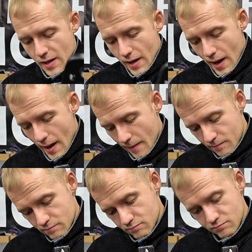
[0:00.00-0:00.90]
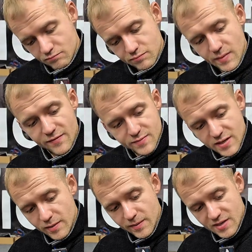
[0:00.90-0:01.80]
made from
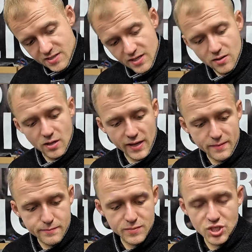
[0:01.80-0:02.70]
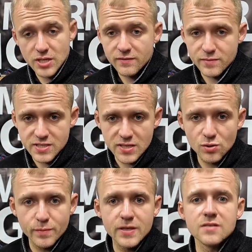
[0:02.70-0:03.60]
10mm steel, again, machined from a
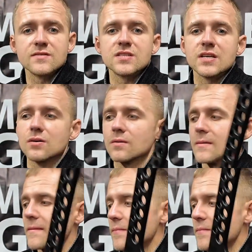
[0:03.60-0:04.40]
single piece of steel.